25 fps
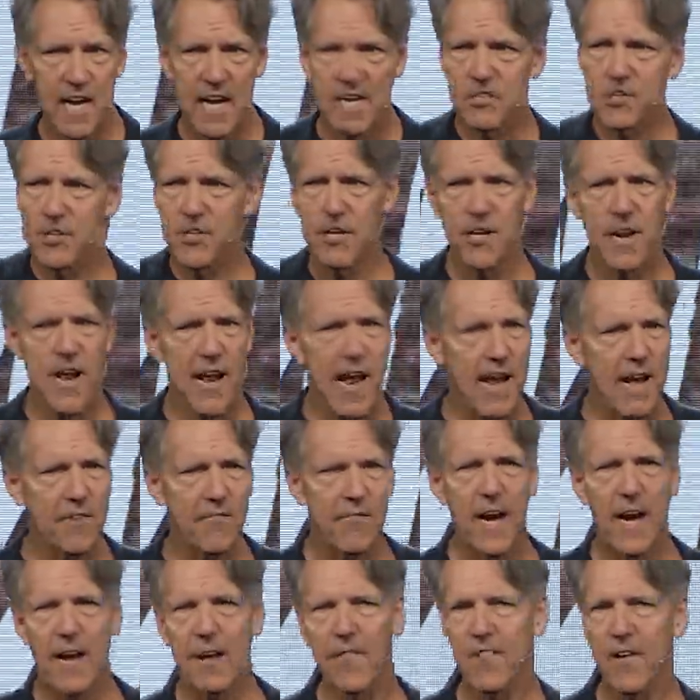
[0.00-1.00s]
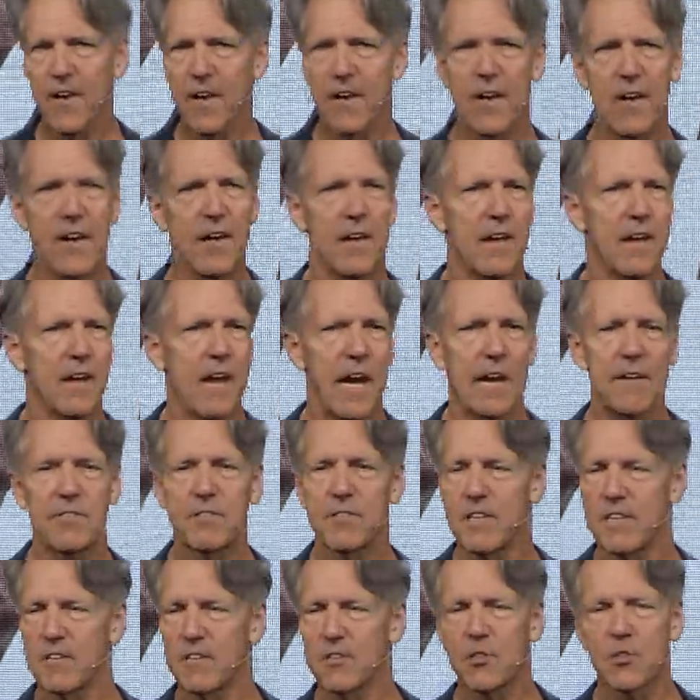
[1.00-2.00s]
last year and a half, I have, I've
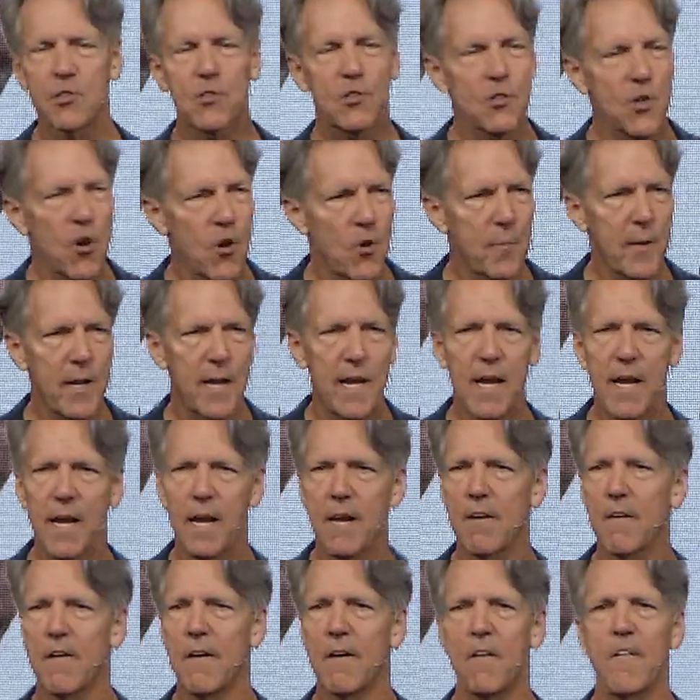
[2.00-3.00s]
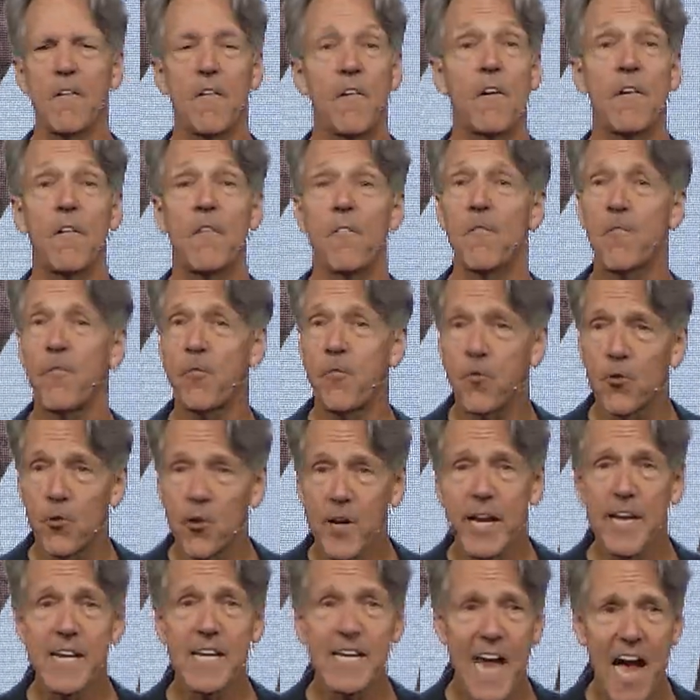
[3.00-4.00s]
seen so many
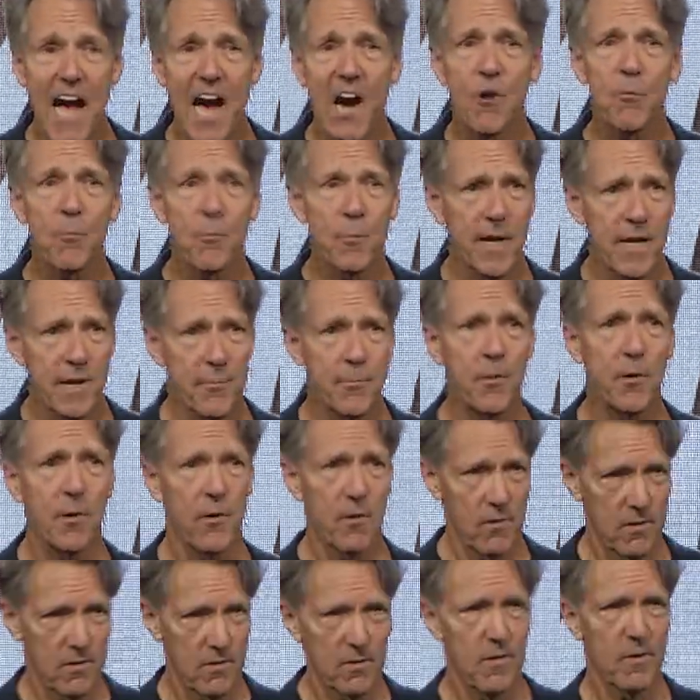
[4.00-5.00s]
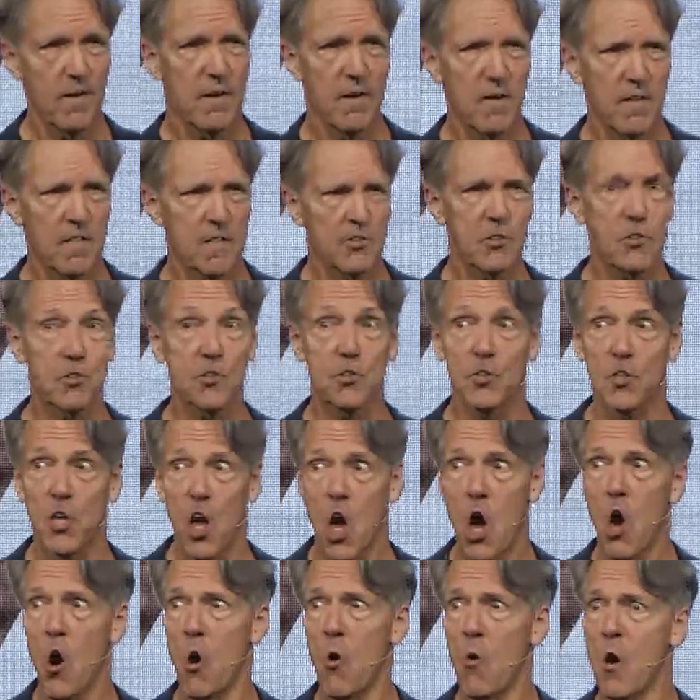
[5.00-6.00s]
freaked out people,
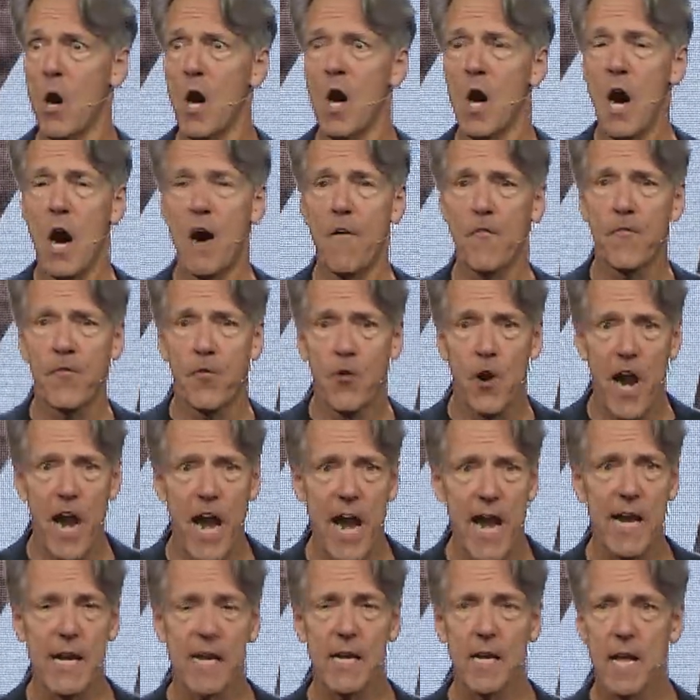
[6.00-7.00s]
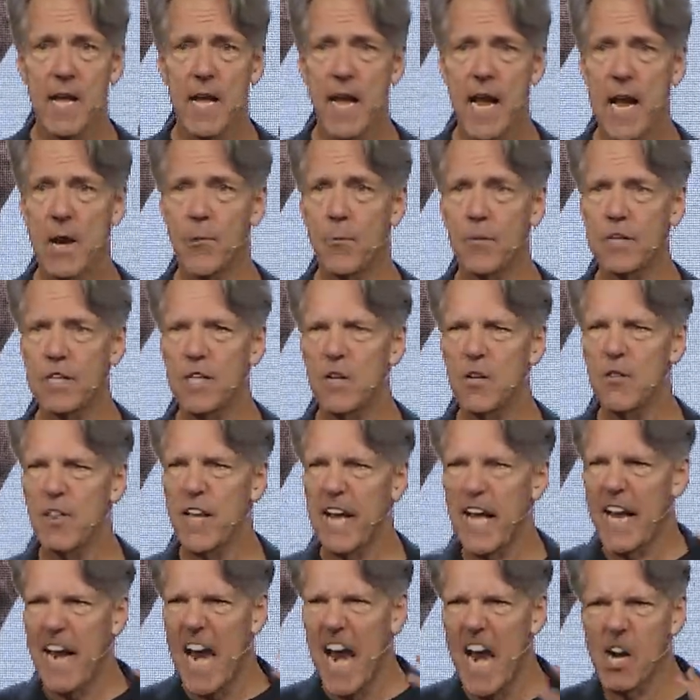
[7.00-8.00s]
so afraid. And what they do,
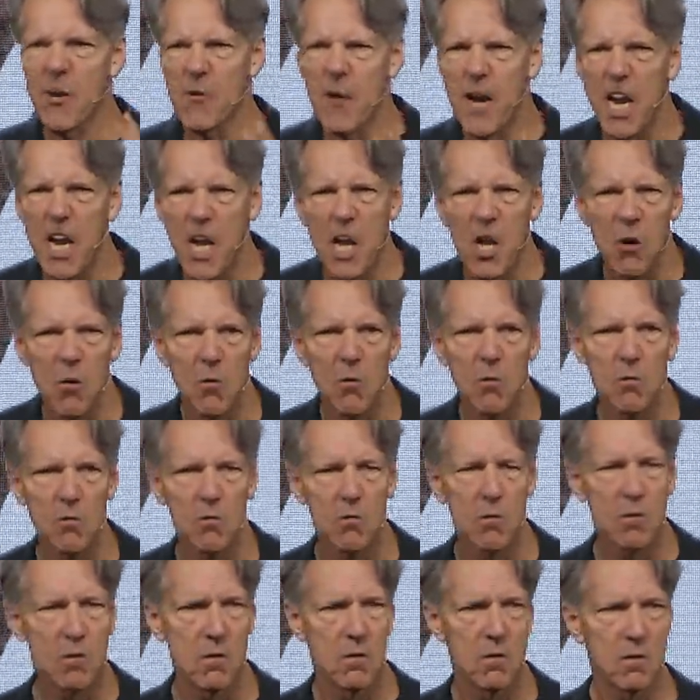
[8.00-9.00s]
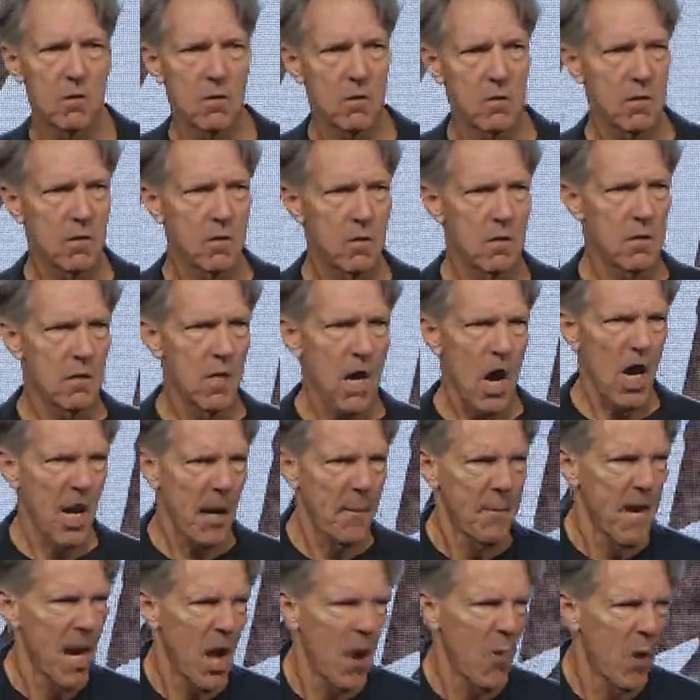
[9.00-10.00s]
they get angry at you. How
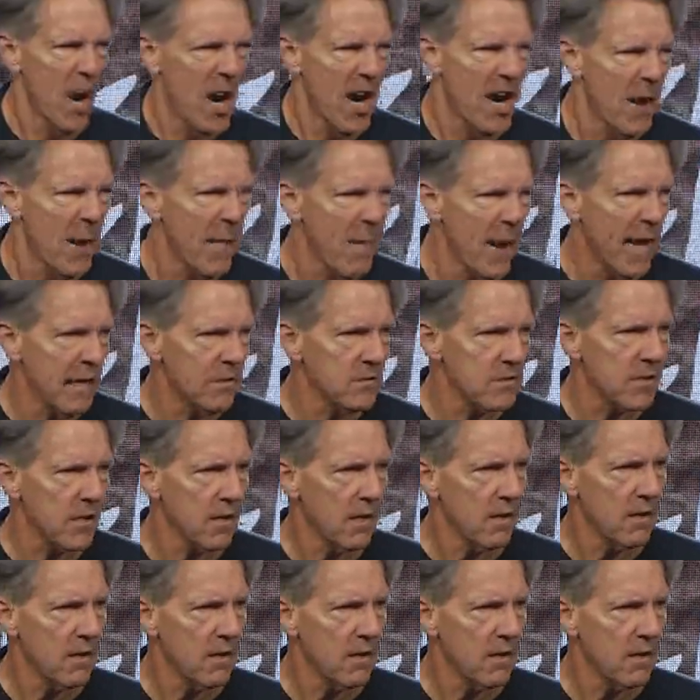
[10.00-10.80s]
come you're not wearing the mask?